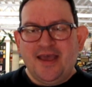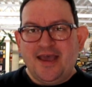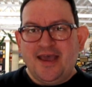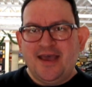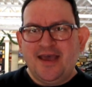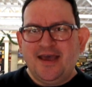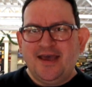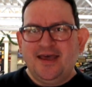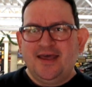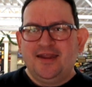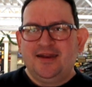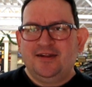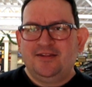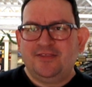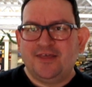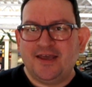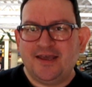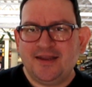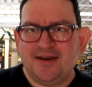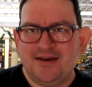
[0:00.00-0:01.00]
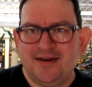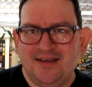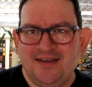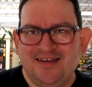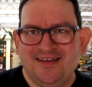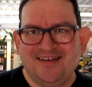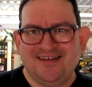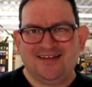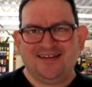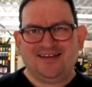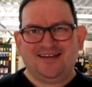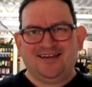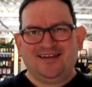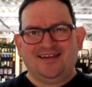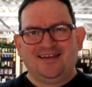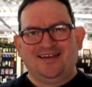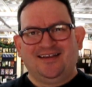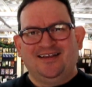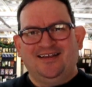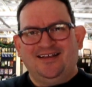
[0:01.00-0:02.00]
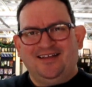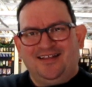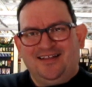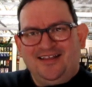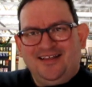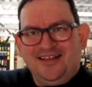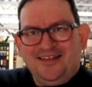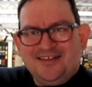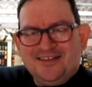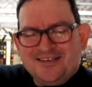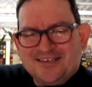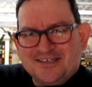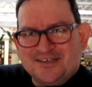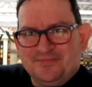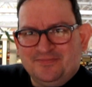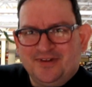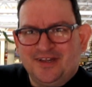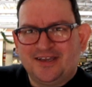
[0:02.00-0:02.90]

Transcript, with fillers: And then some